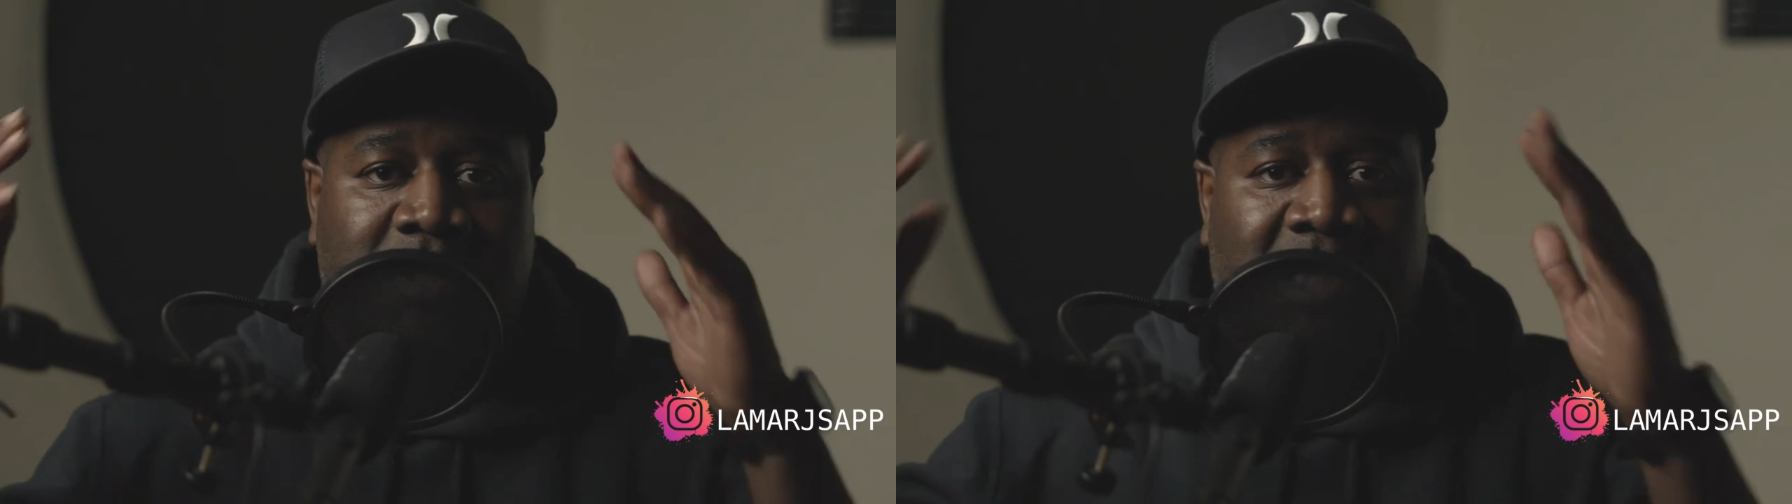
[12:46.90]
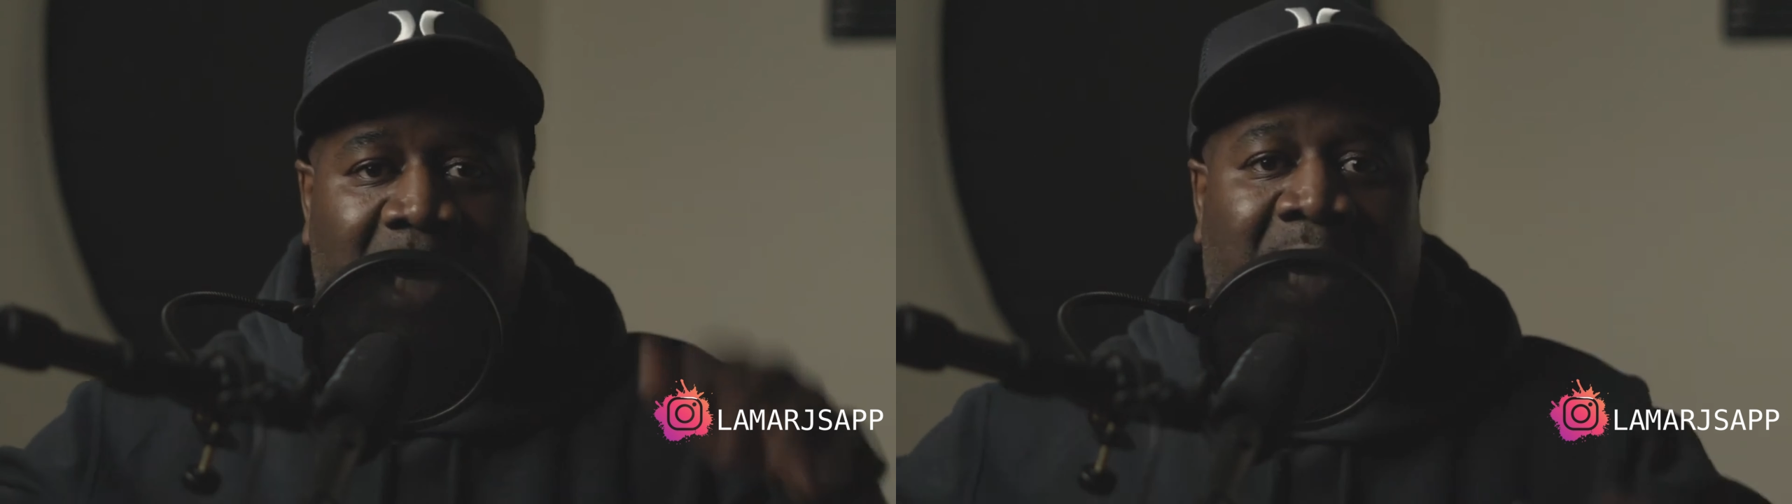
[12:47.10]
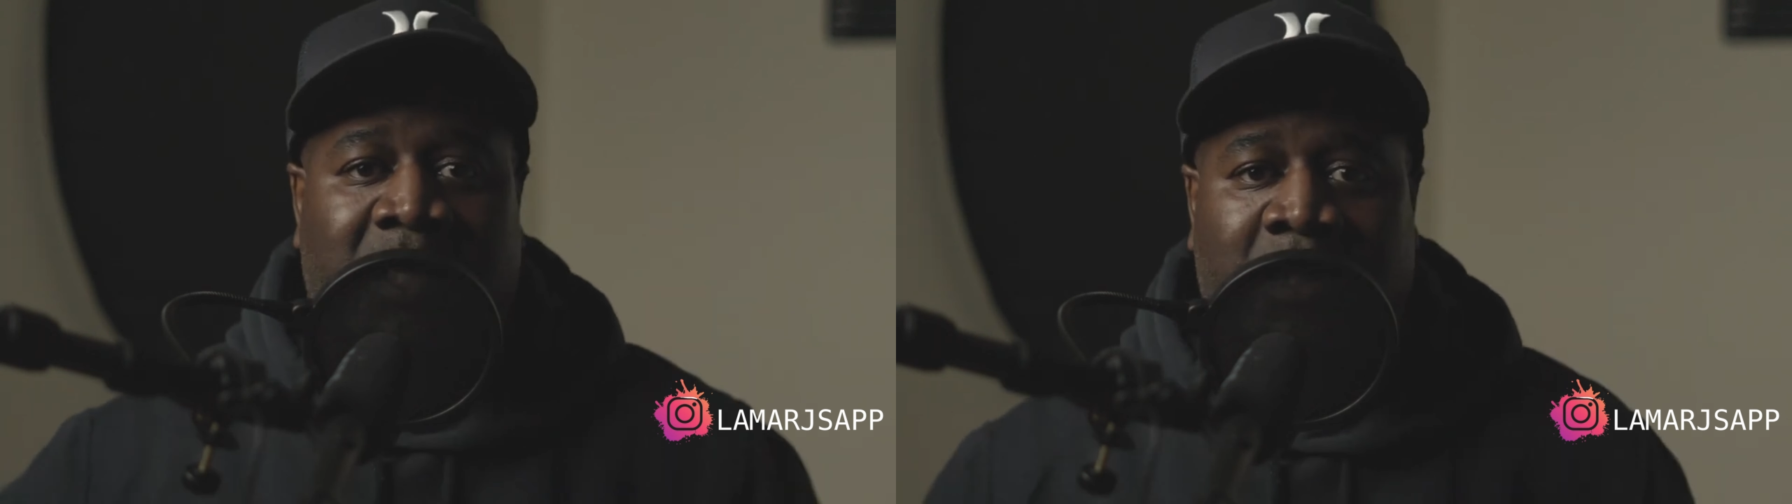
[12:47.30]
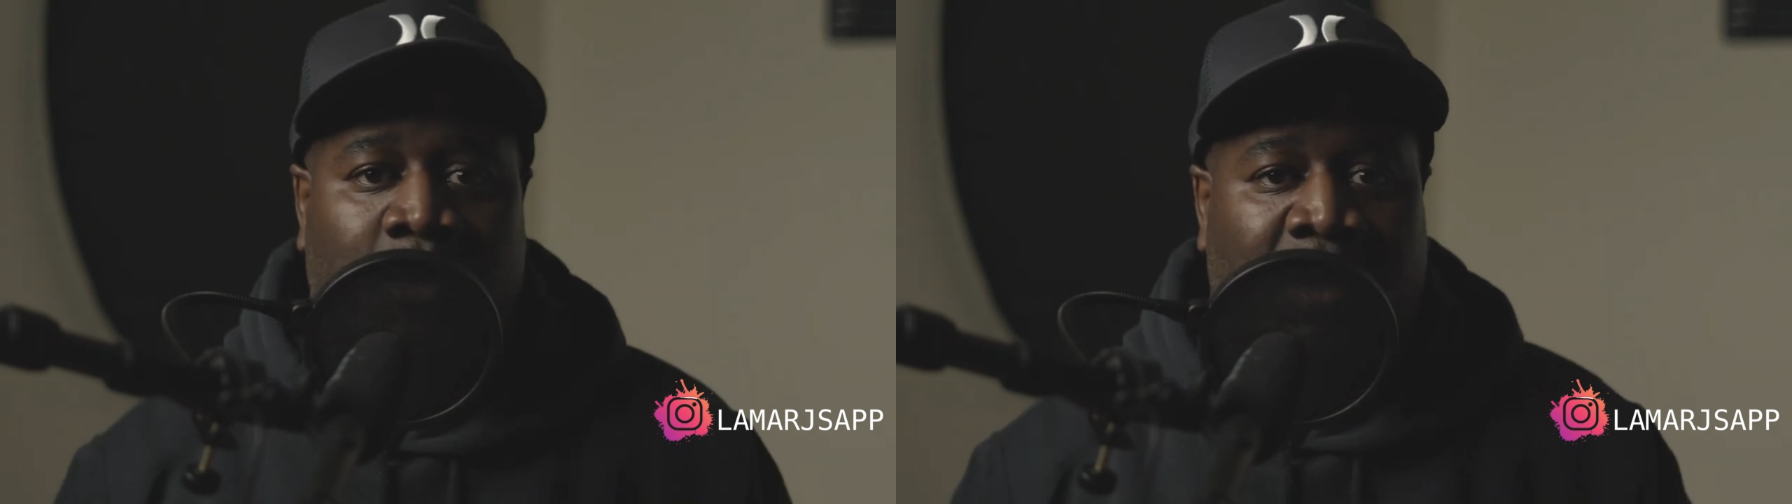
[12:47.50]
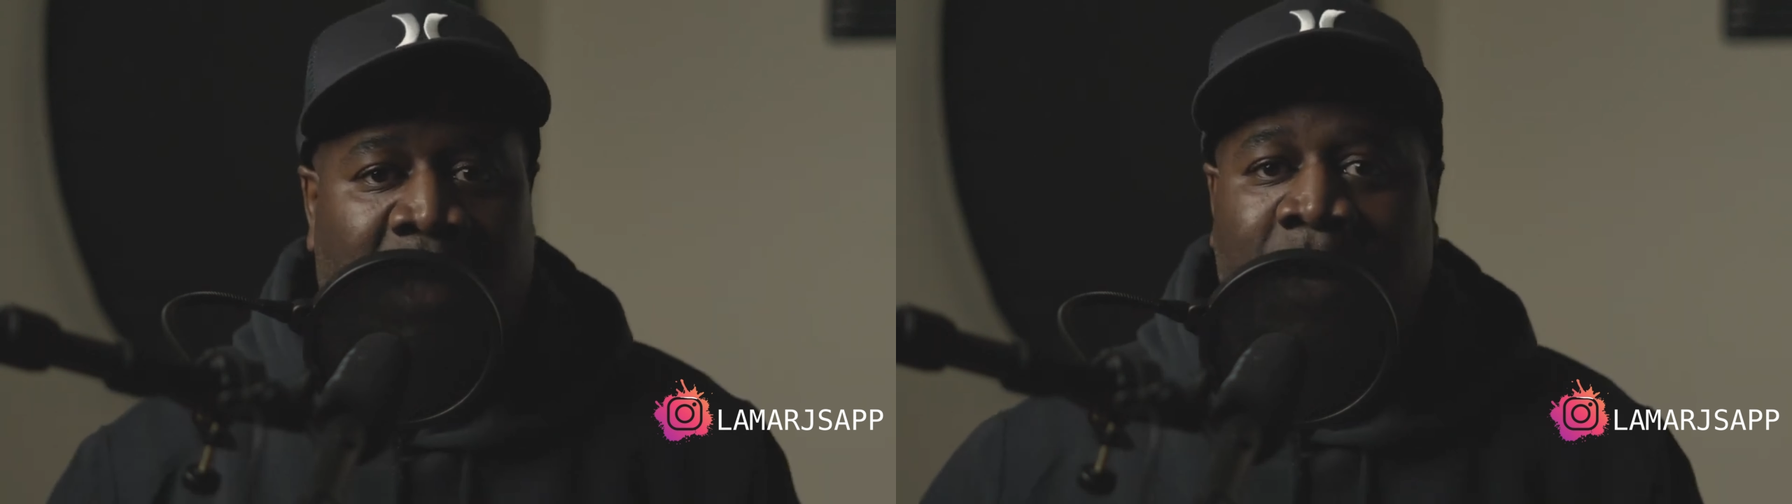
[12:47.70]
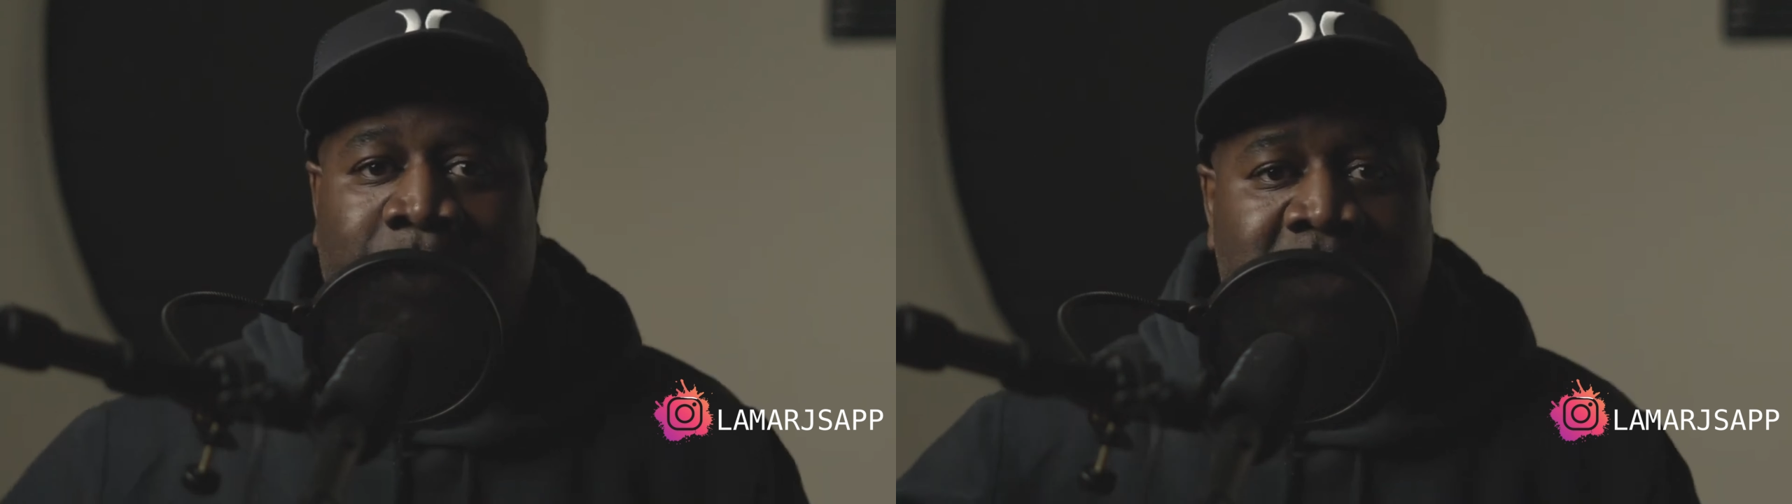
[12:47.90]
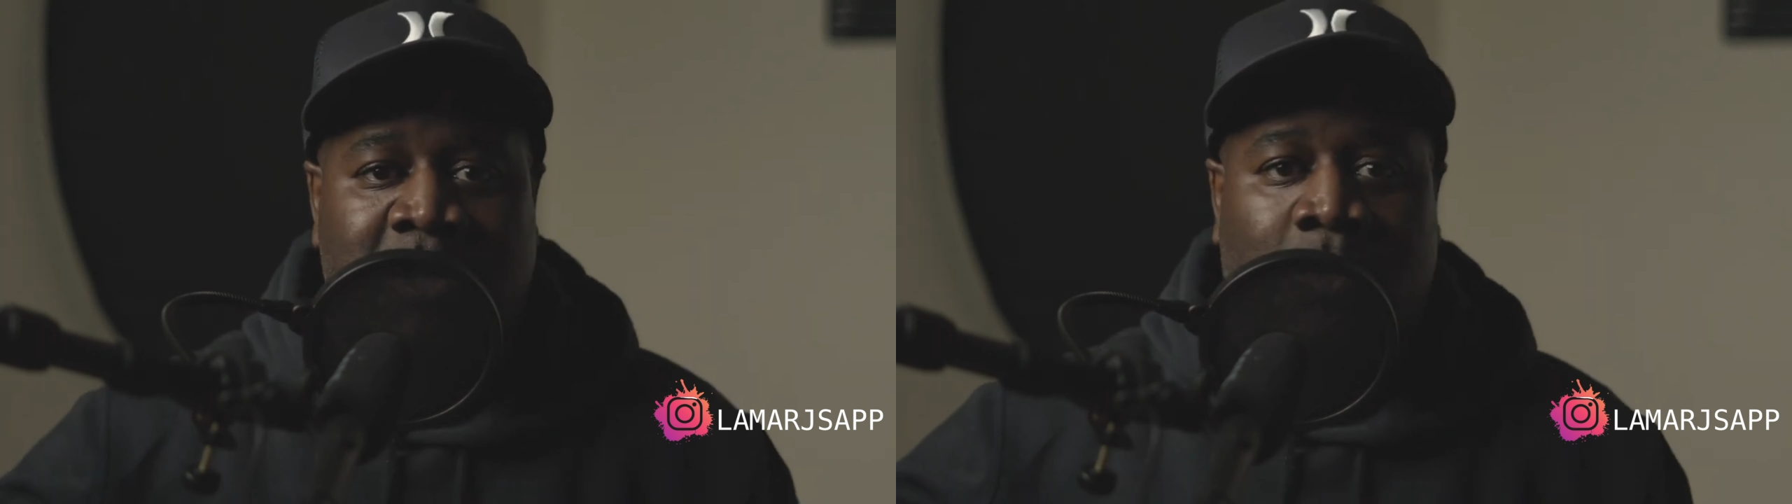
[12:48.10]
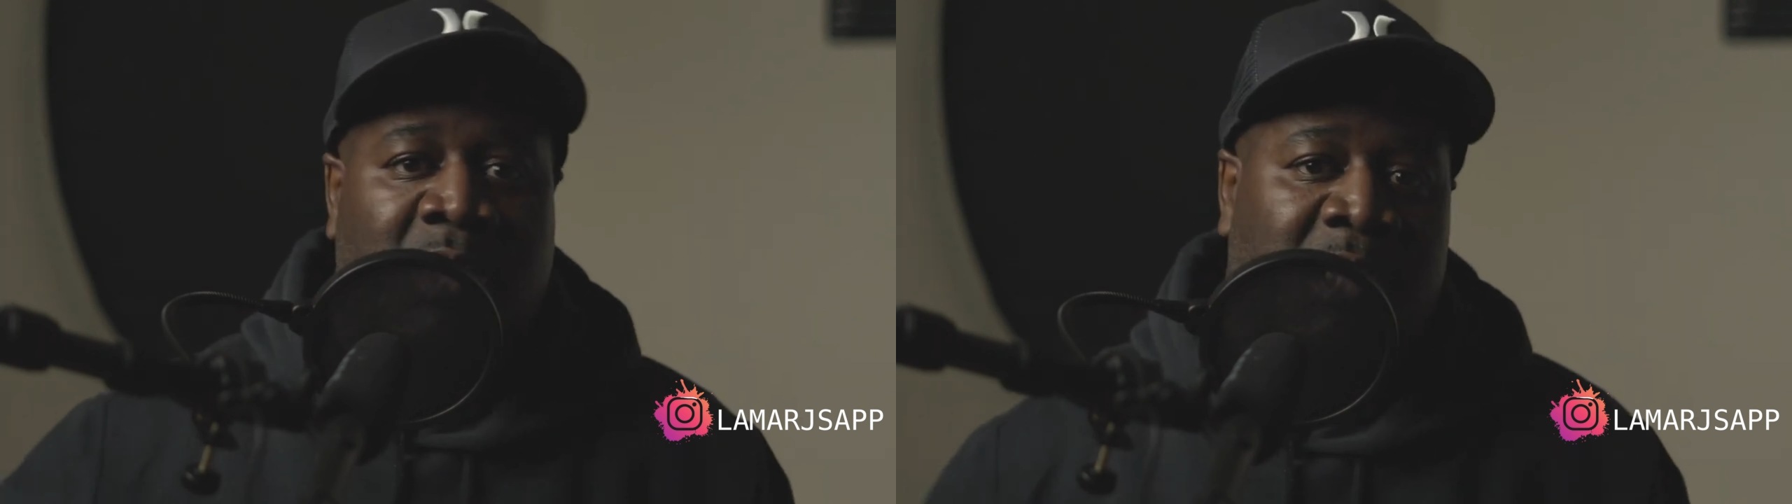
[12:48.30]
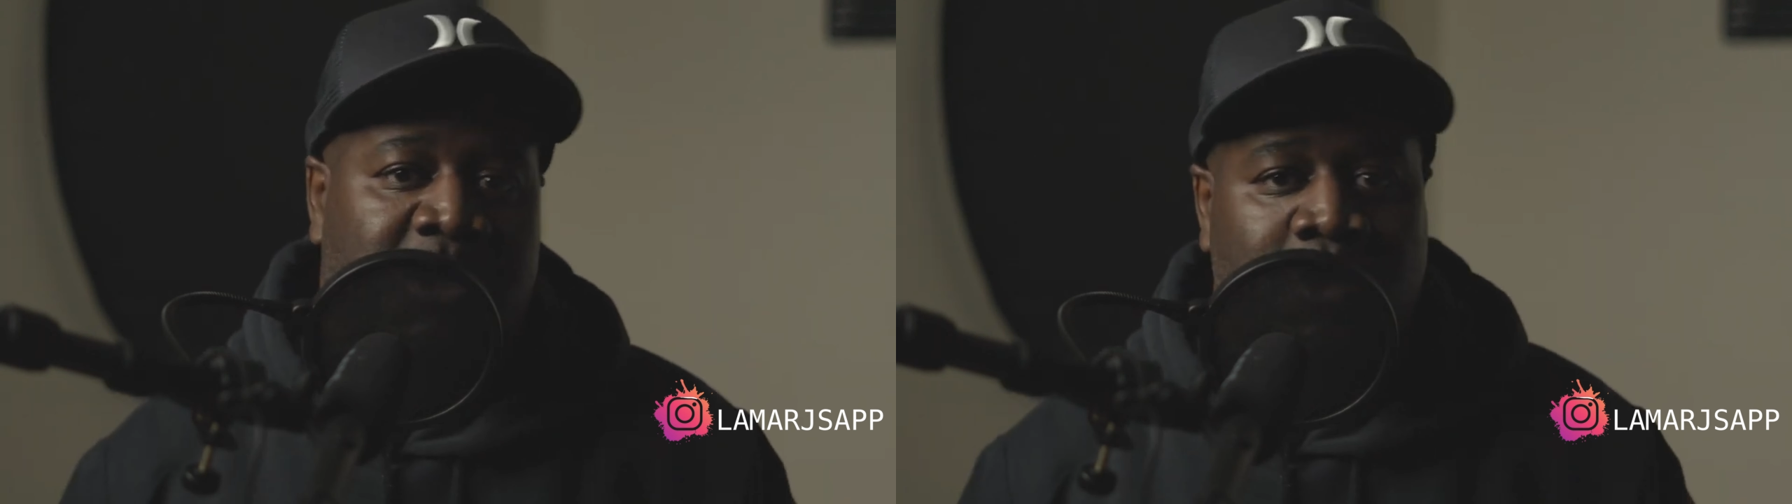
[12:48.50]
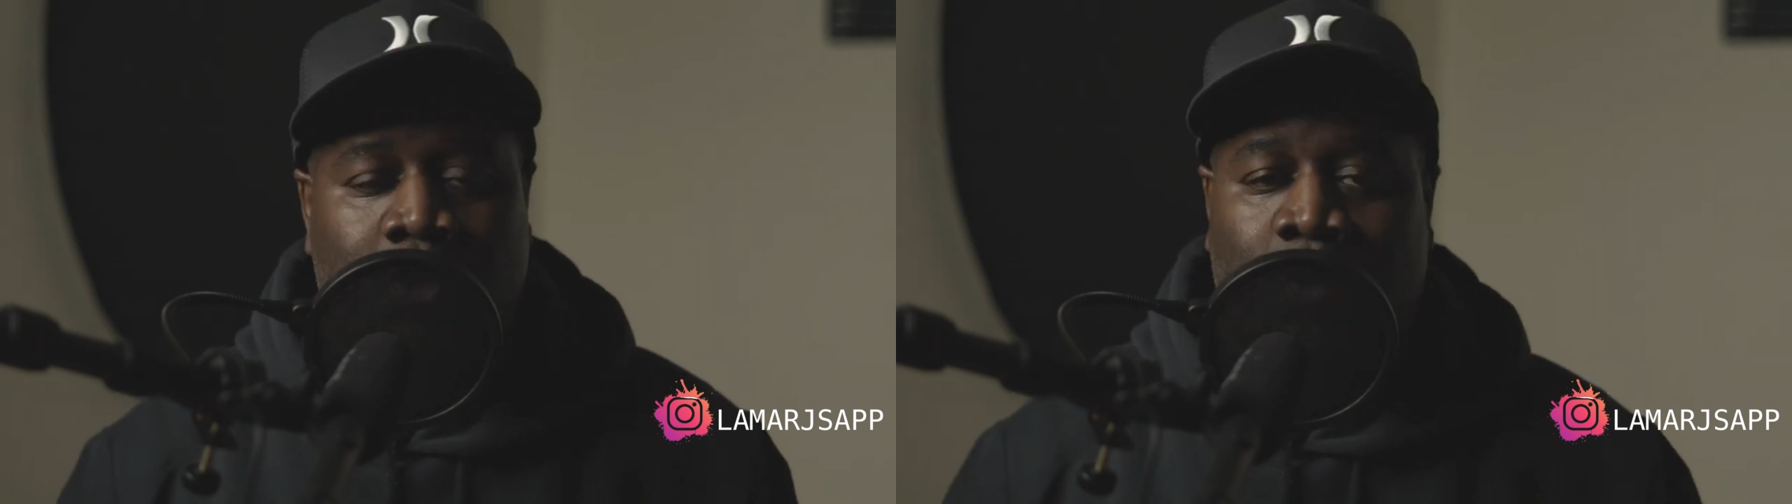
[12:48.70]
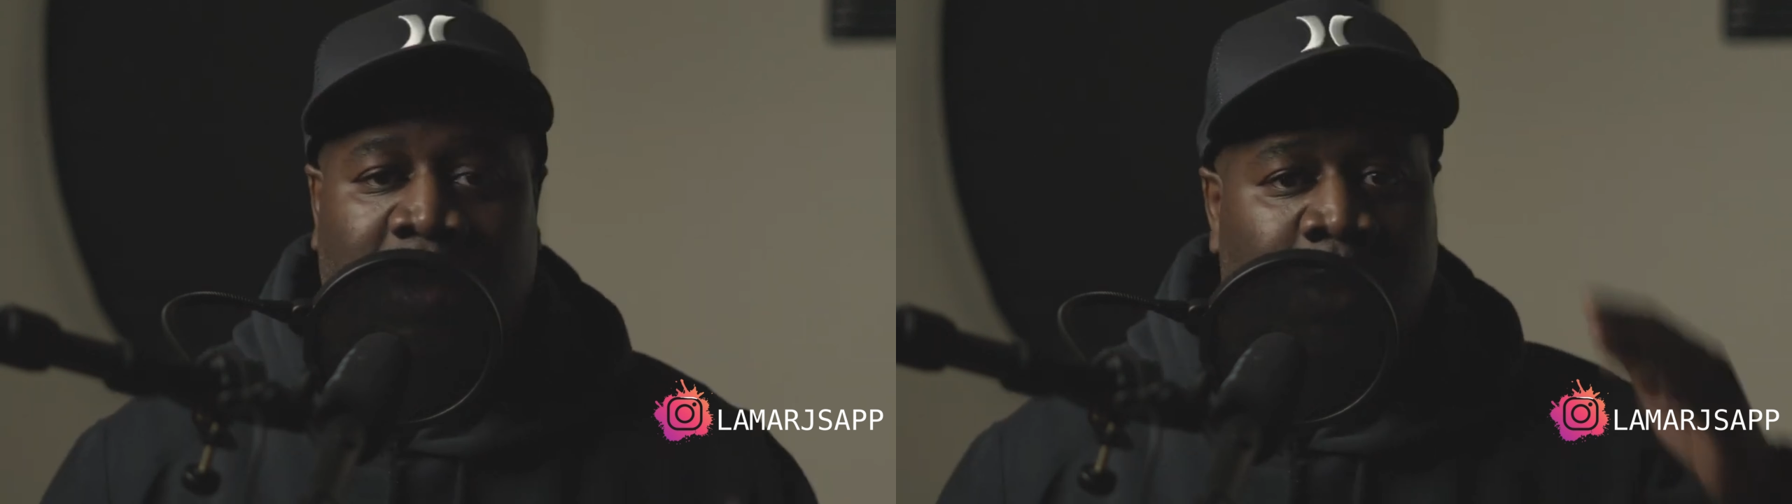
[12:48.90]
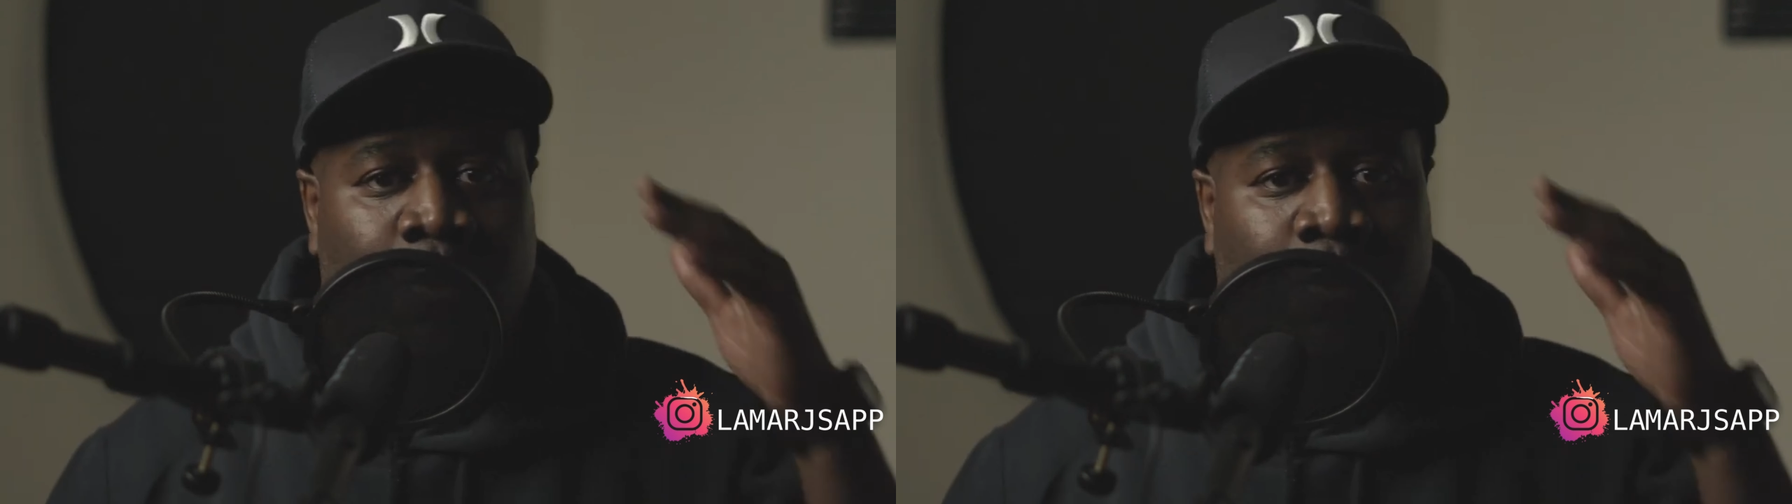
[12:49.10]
Canon or their other Sony they shooting with